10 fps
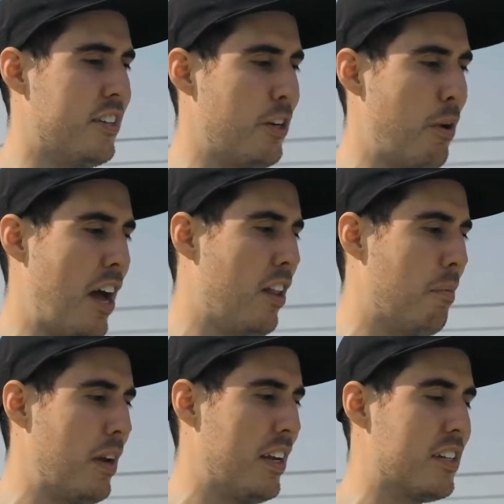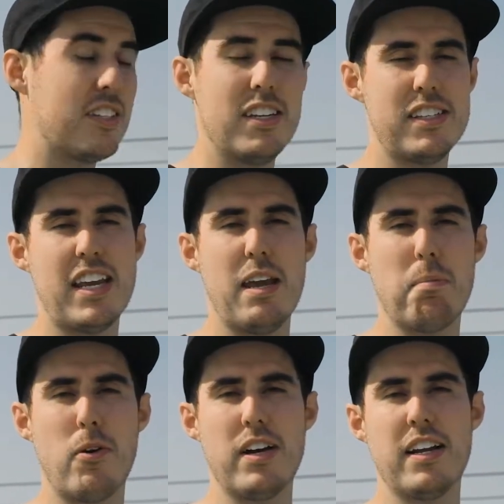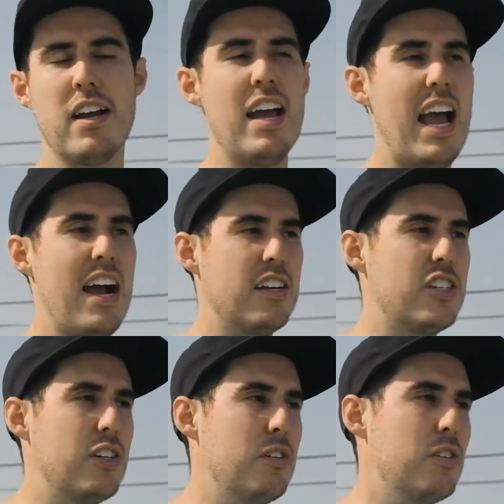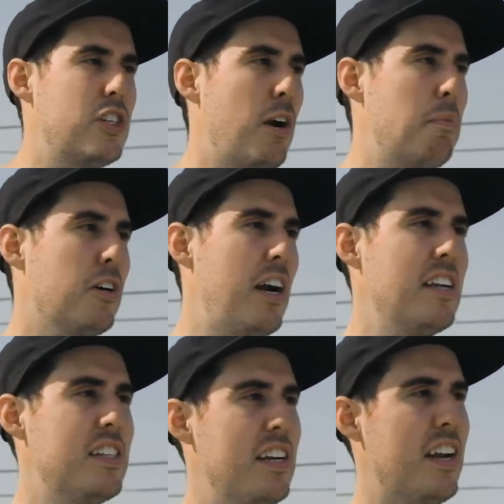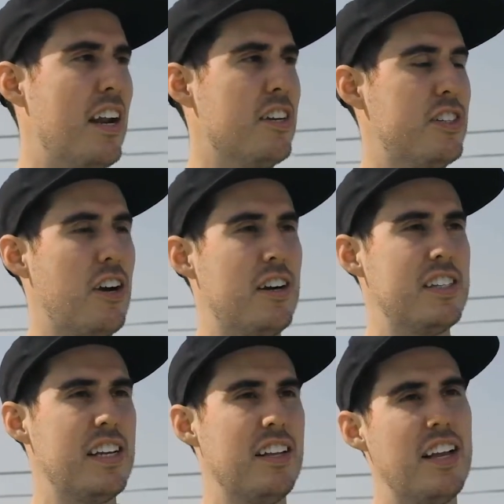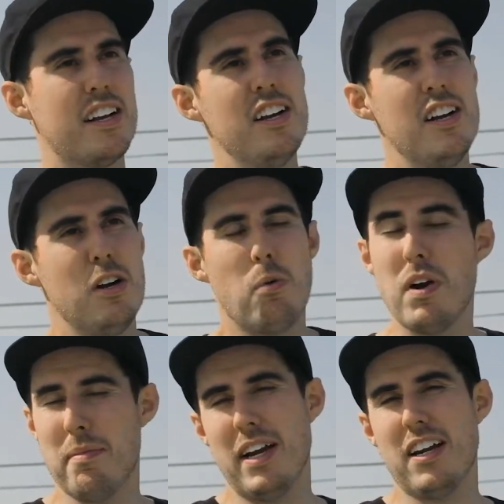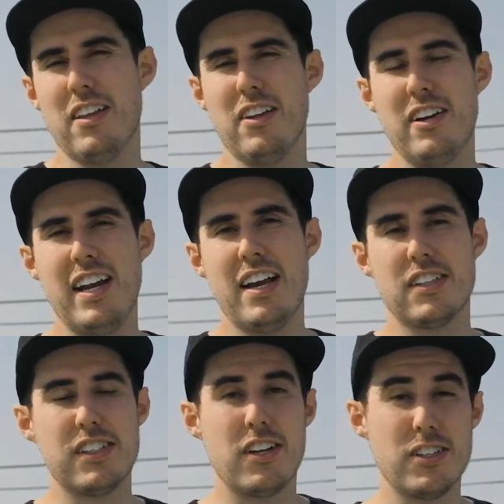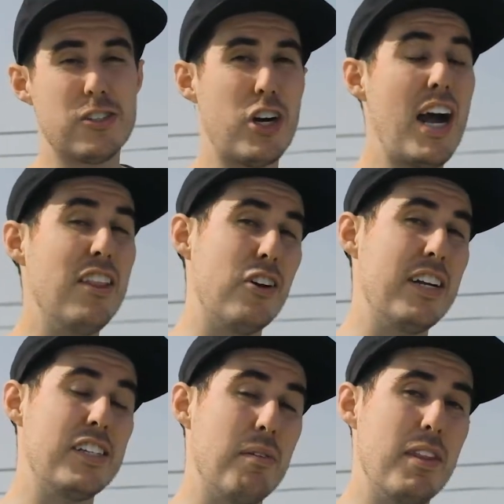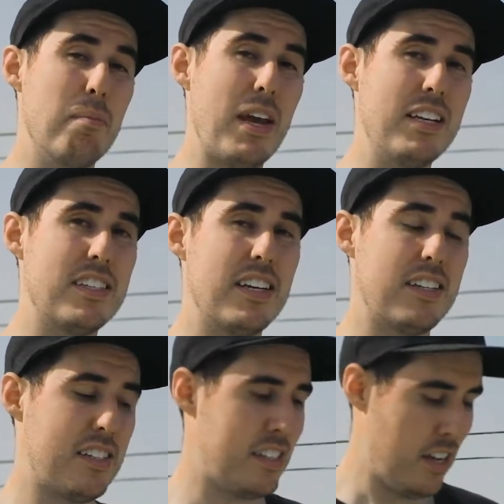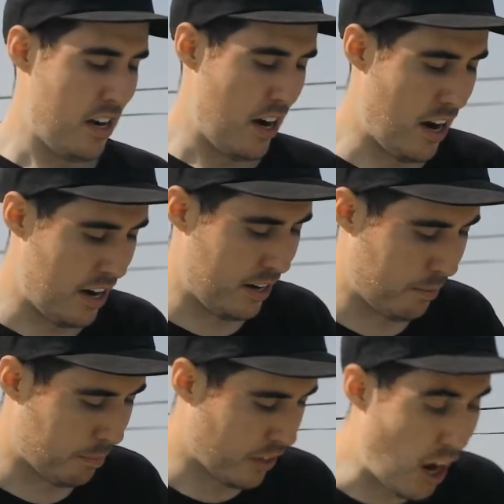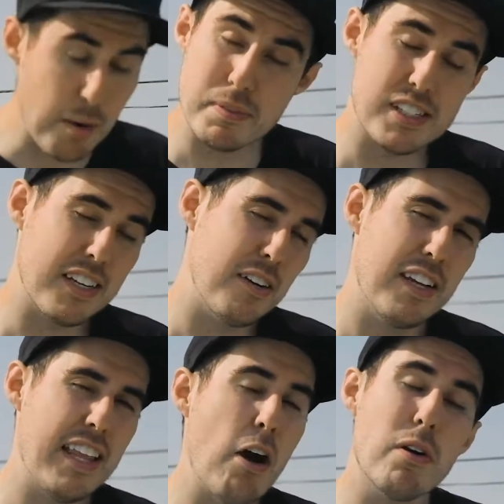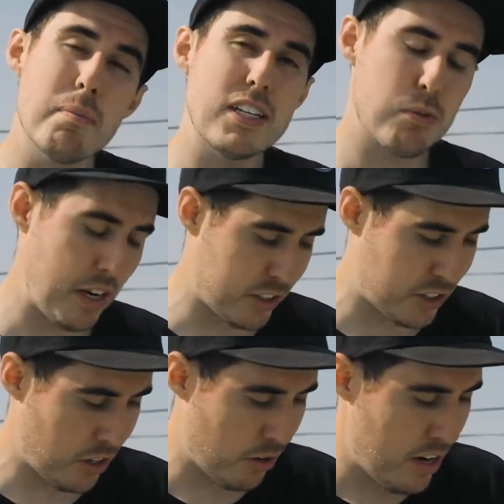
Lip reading: new element to skateboarding. As you start progressing and you start seeing like, what am I going to learn next? Try learning some of the basics opposite, and that would be switch. So